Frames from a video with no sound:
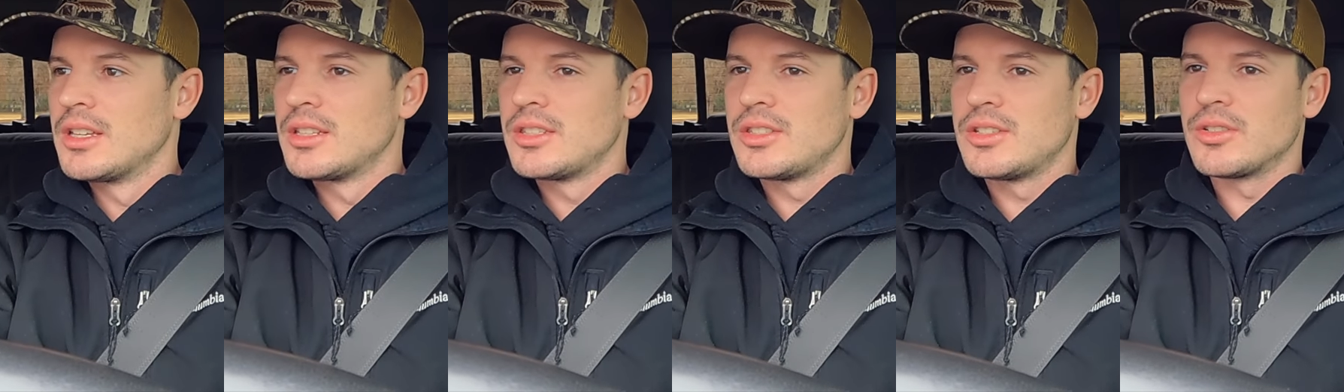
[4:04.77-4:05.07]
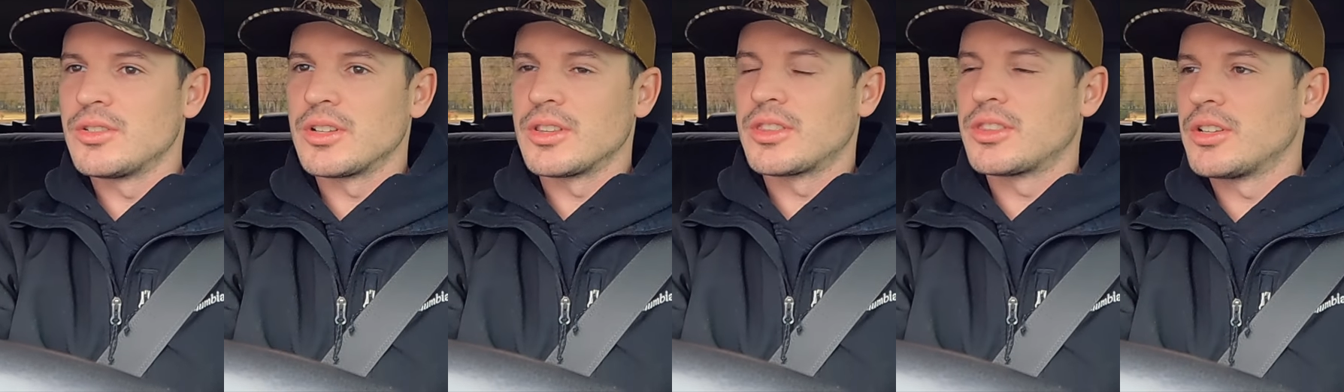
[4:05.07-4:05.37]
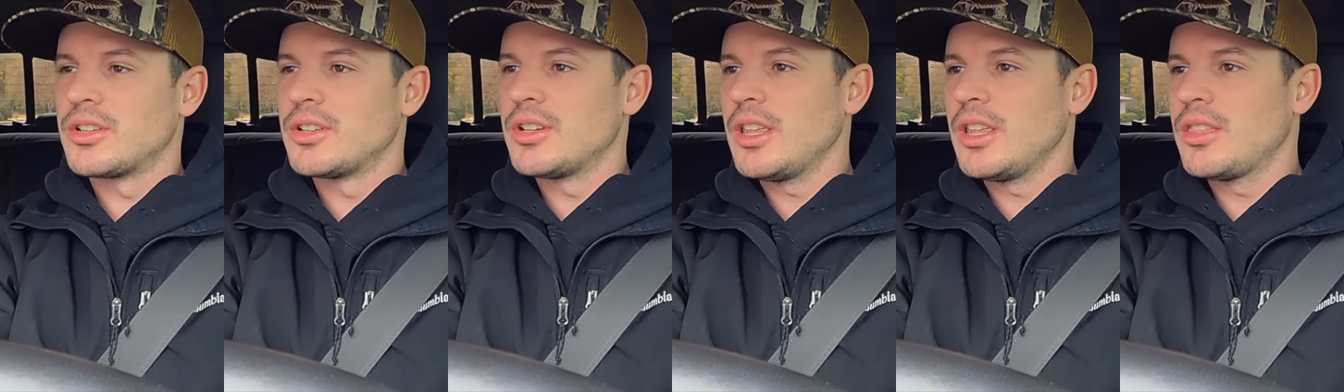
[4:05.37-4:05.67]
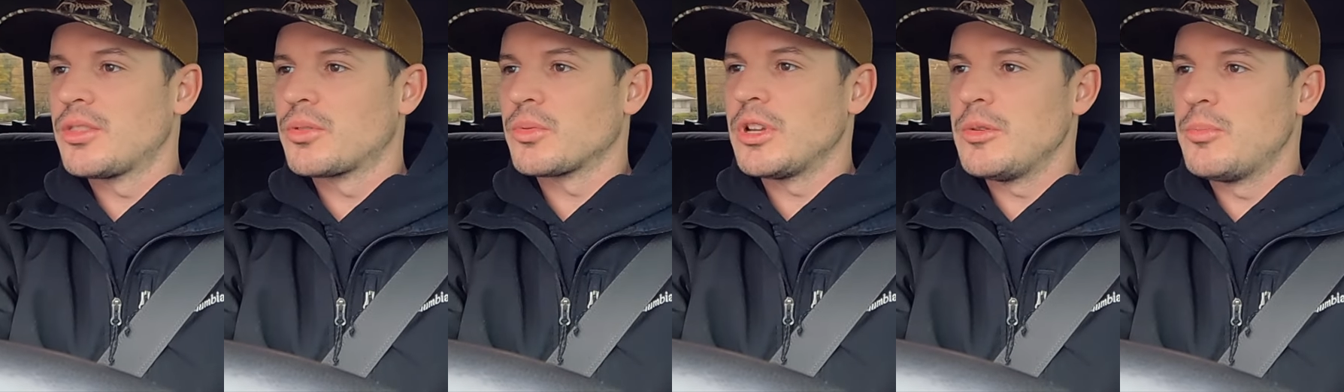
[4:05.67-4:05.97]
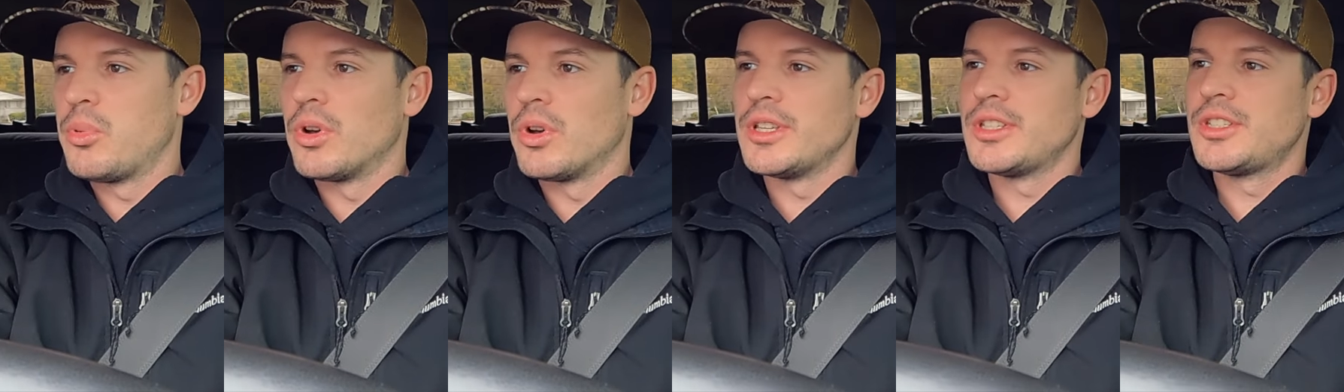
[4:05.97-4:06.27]
zero to thirty, three
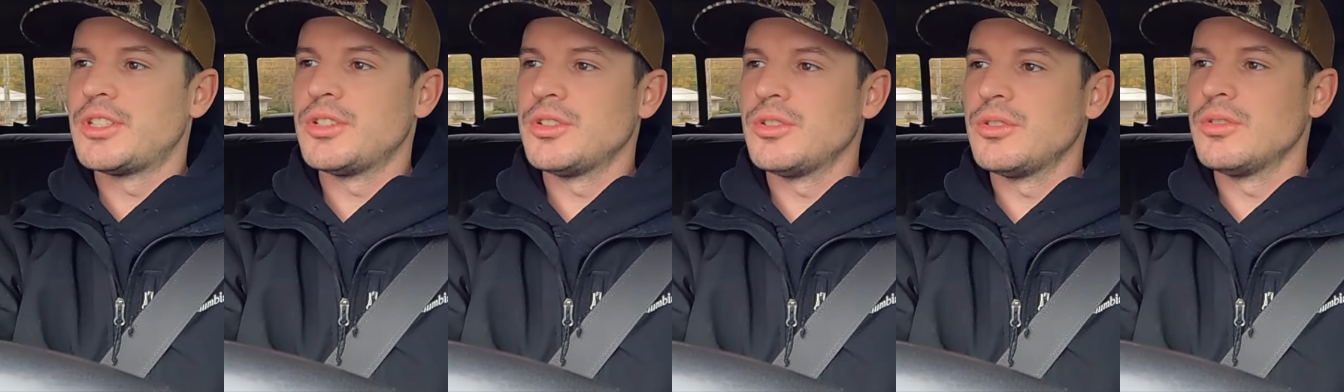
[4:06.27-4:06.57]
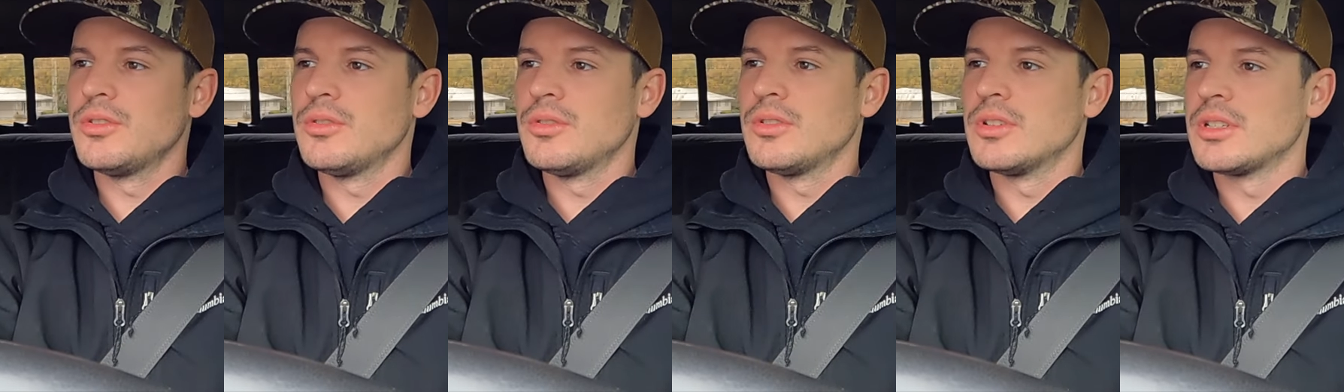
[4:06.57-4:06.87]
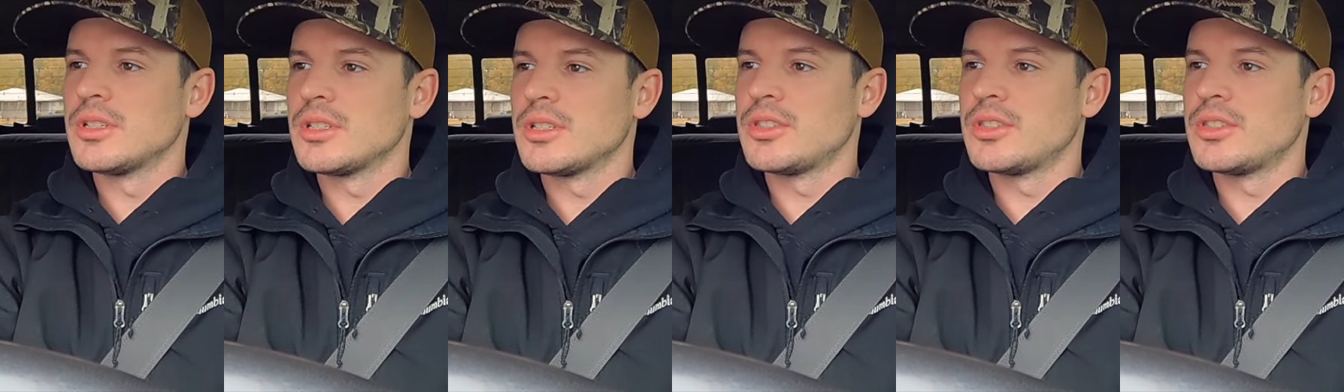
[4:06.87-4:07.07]
point two,